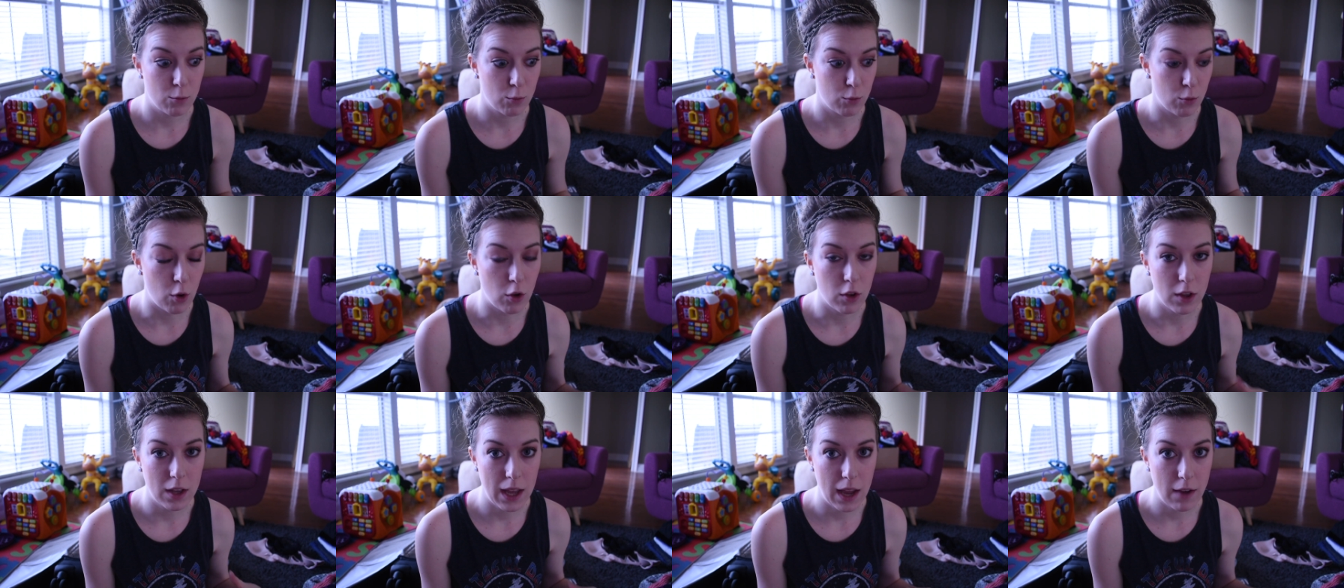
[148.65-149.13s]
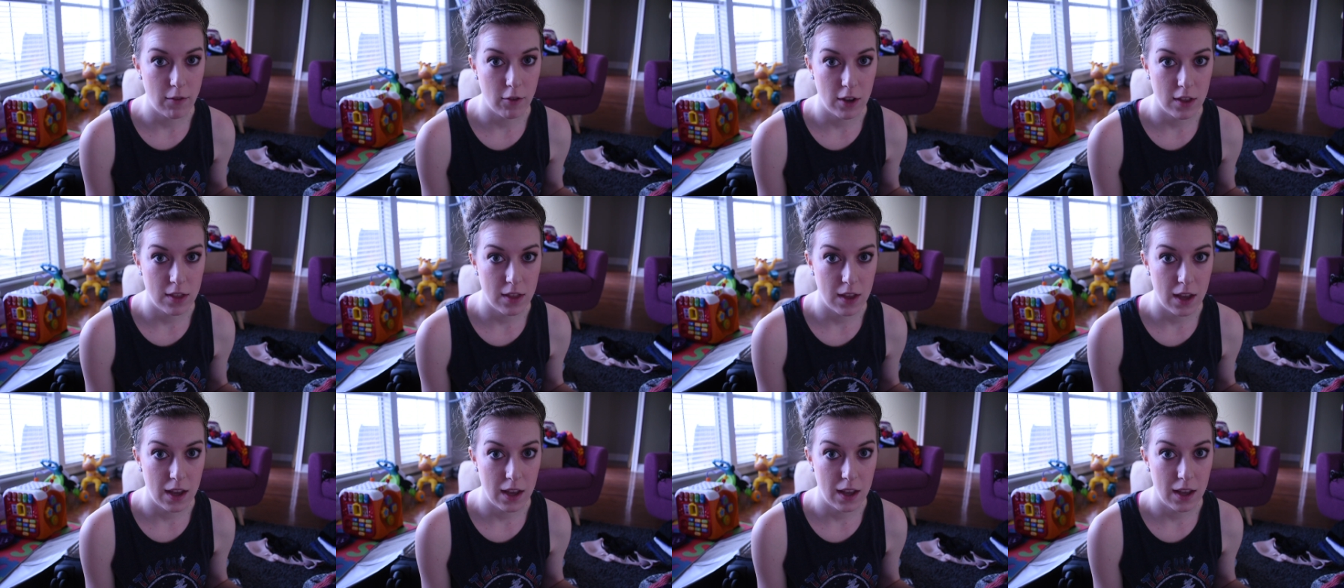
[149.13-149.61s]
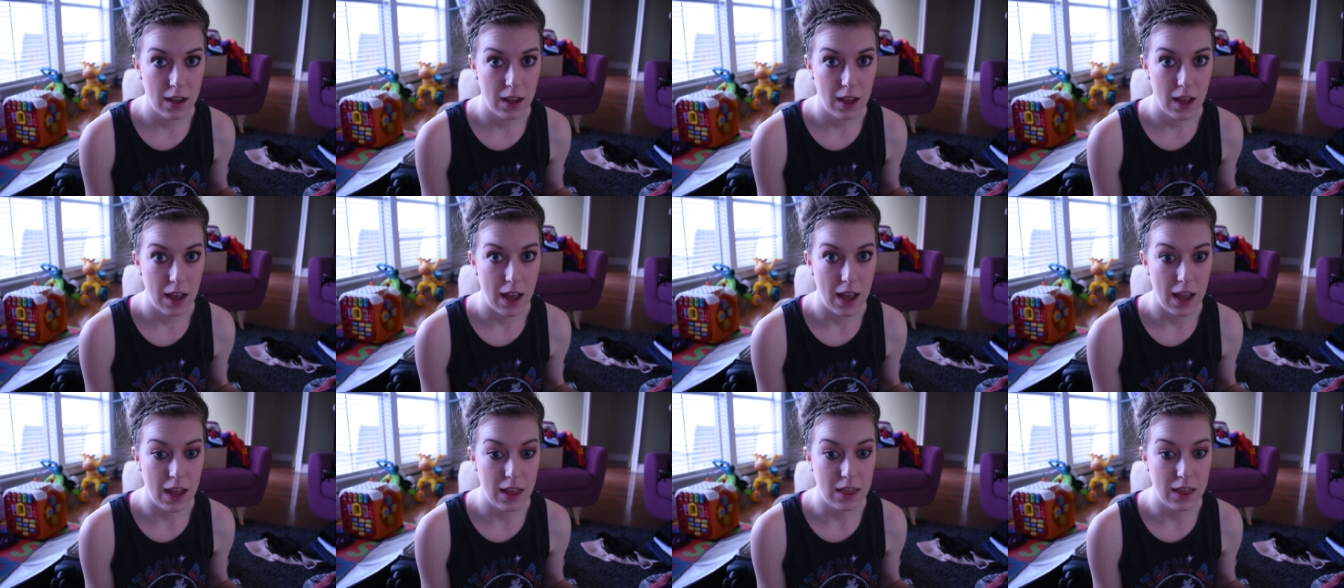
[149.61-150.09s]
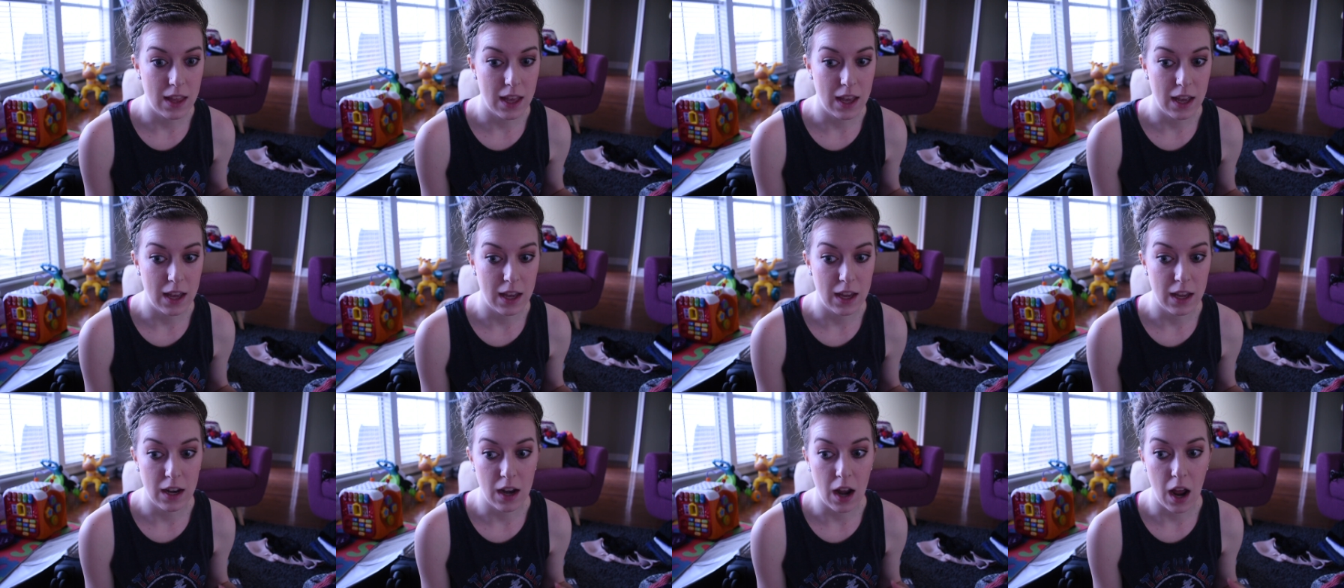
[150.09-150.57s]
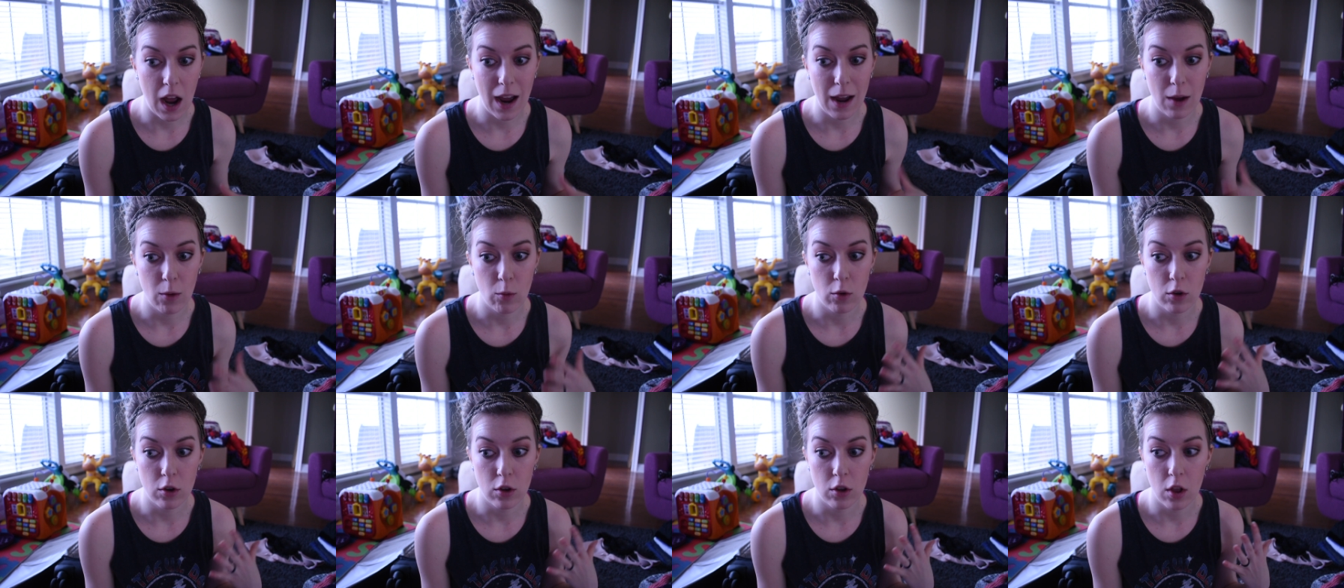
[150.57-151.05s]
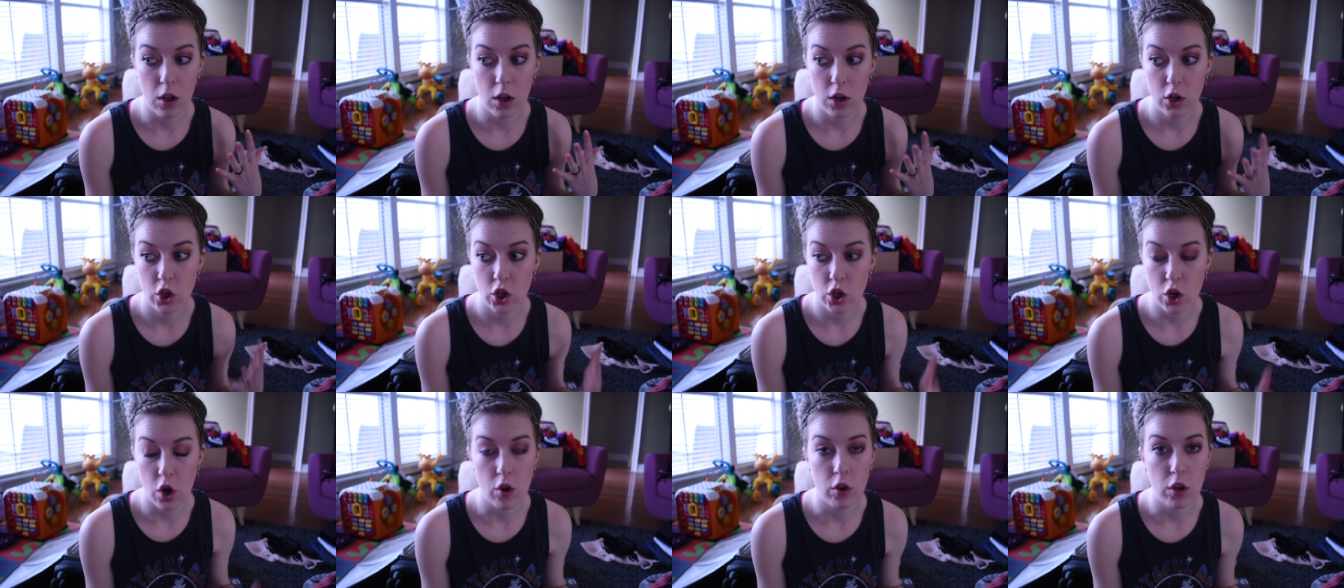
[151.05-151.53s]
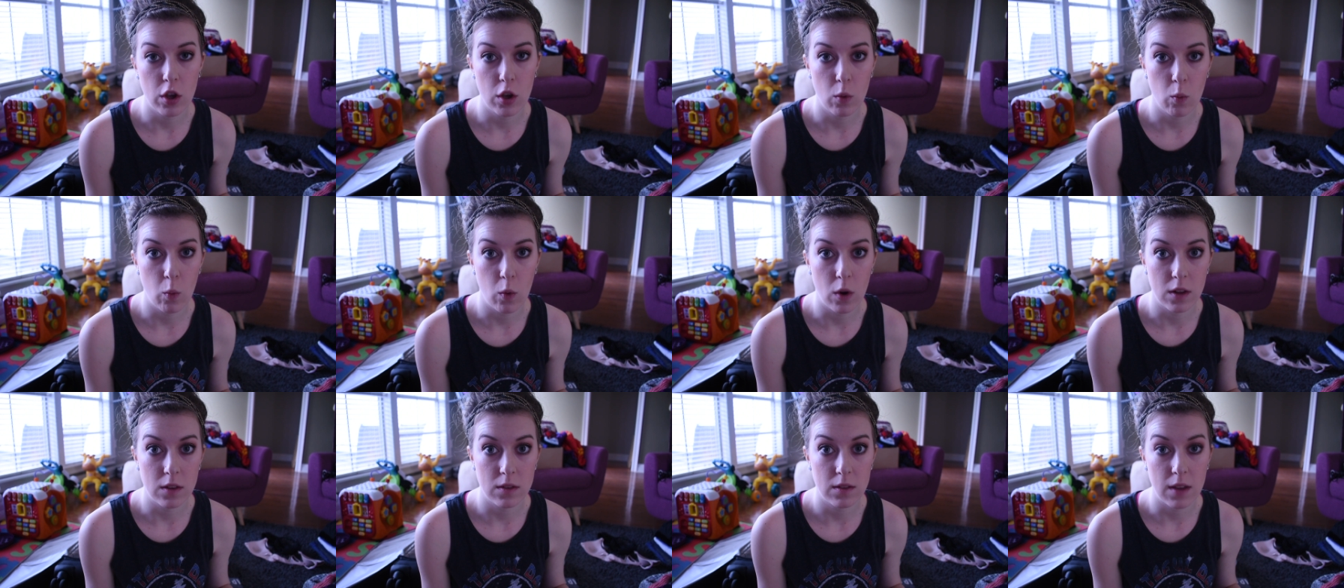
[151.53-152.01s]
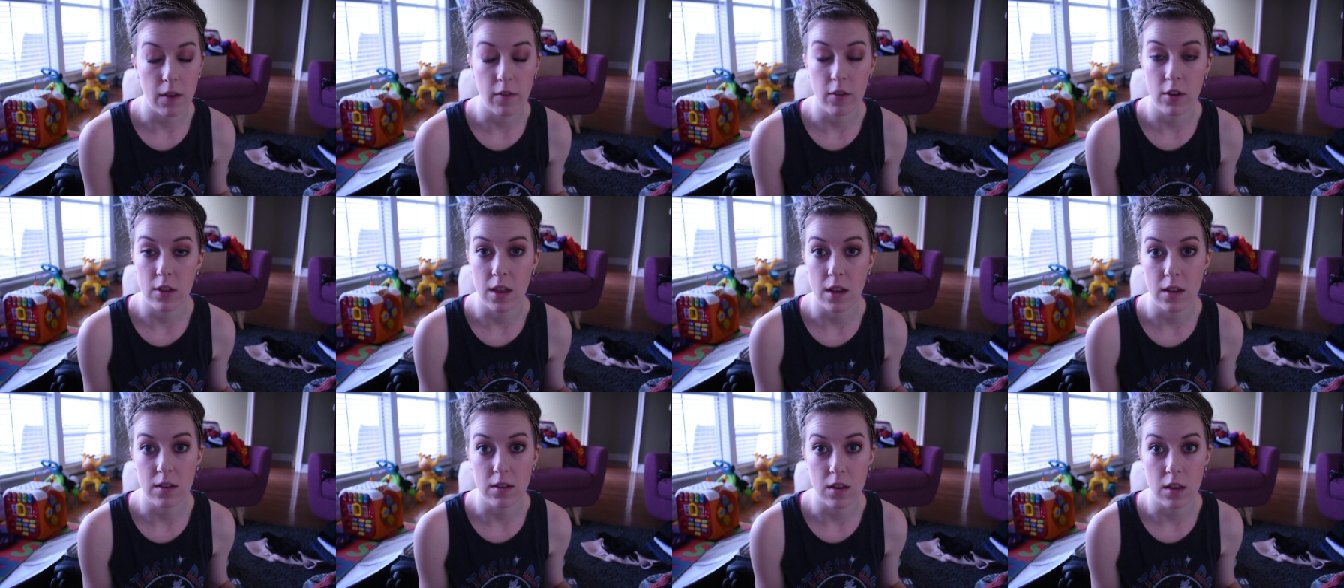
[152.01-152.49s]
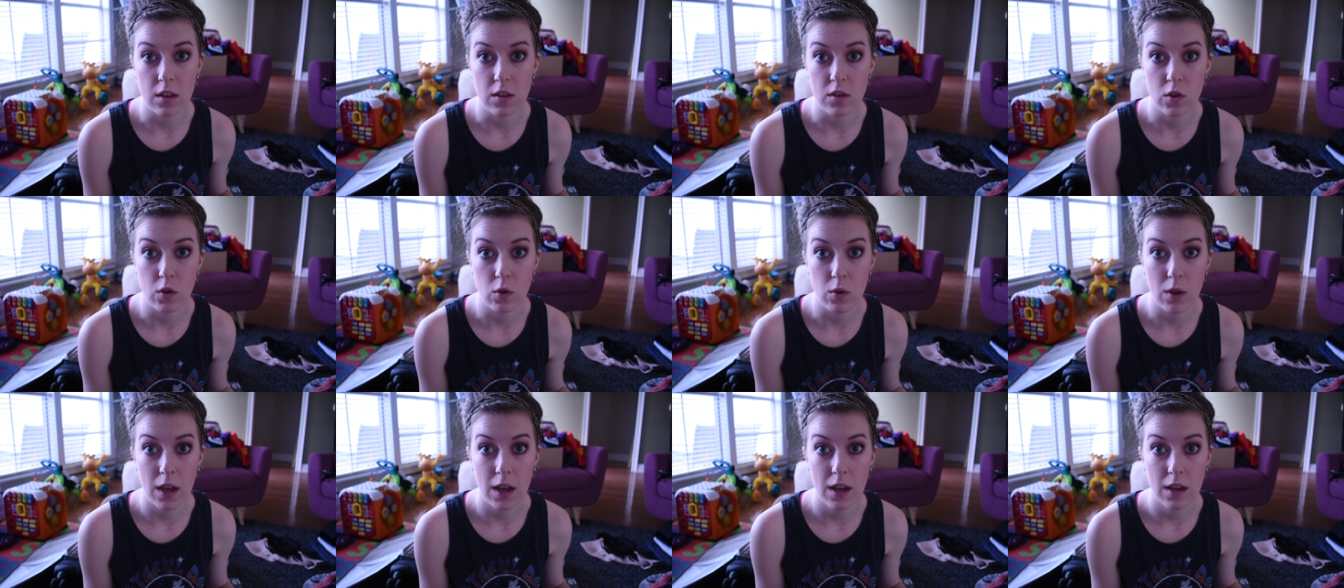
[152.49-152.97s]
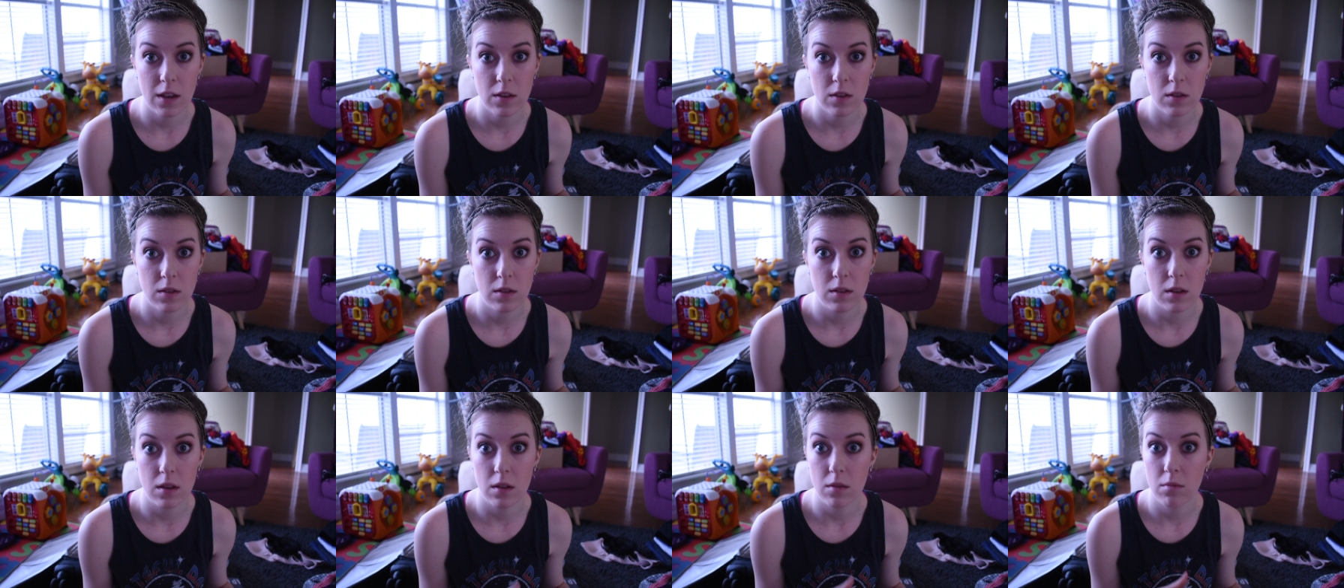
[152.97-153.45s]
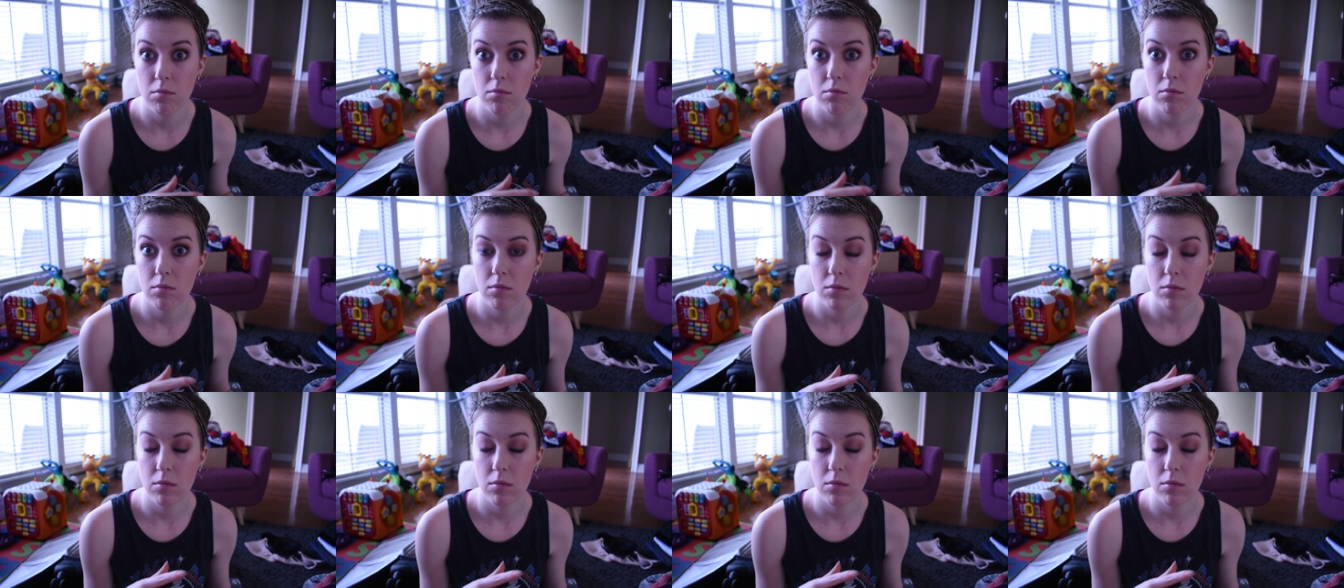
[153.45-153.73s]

rolling everything and then I will show you once everything's in the suitcase,